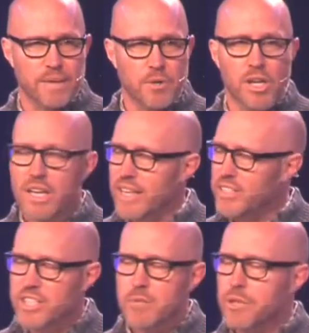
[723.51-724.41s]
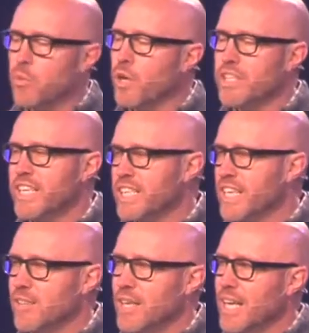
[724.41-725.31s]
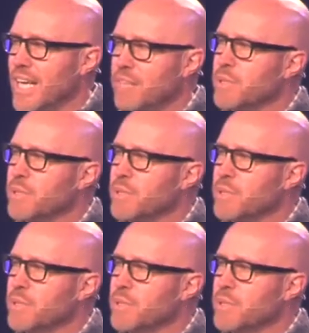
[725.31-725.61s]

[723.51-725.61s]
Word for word: I'm, that's going to be one day down the line,